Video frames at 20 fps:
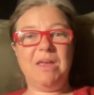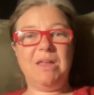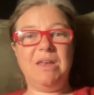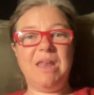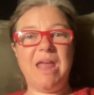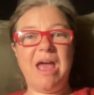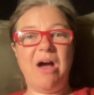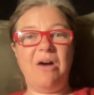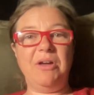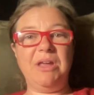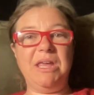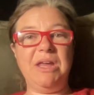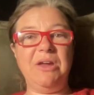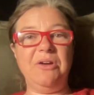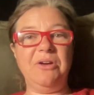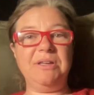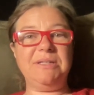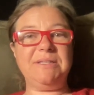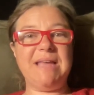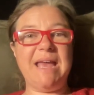Now,
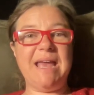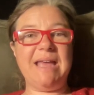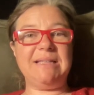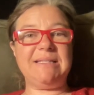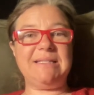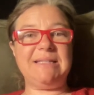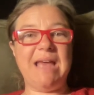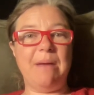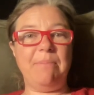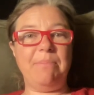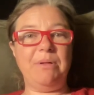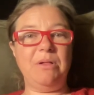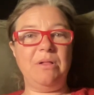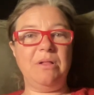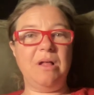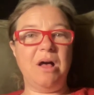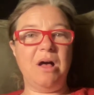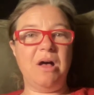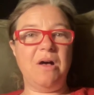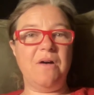here is a
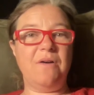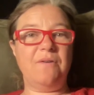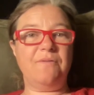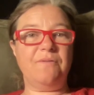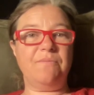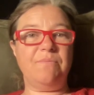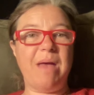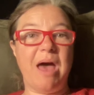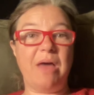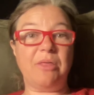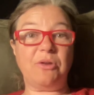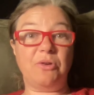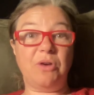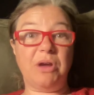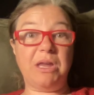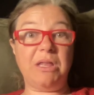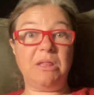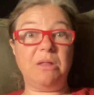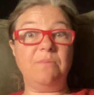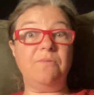sample of math
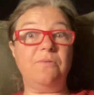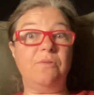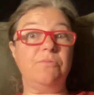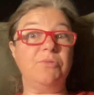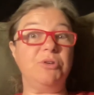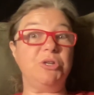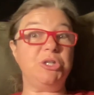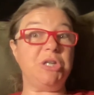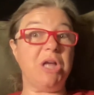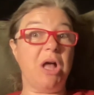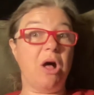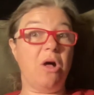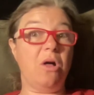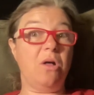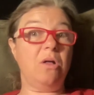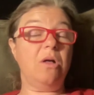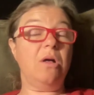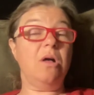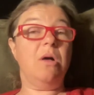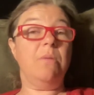curriculum from
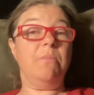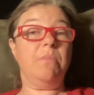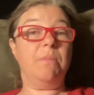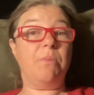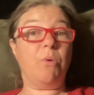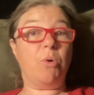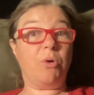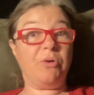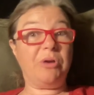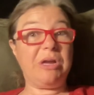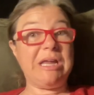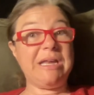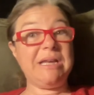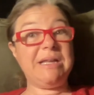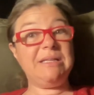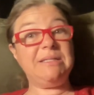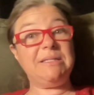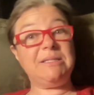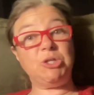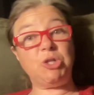Richelle
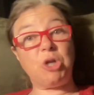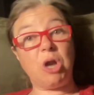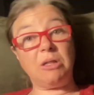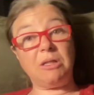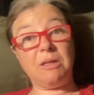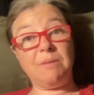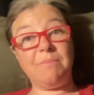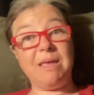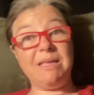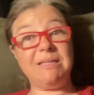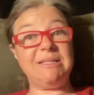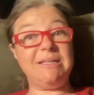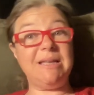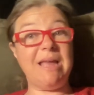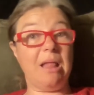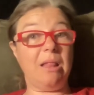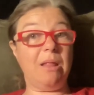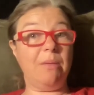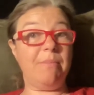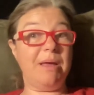Borina's Charlotte Mason
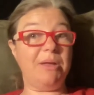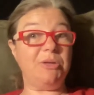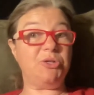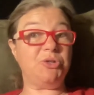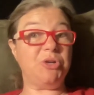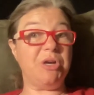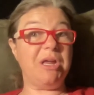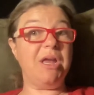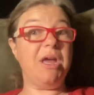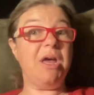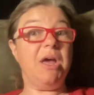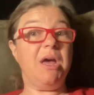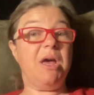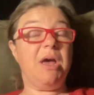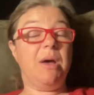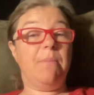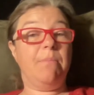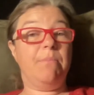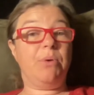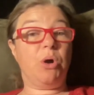Elementary,
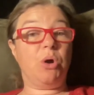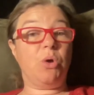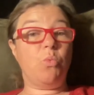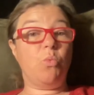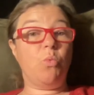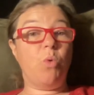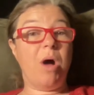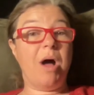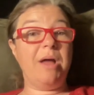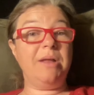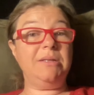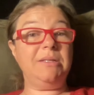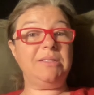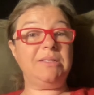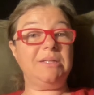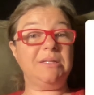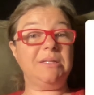book one. So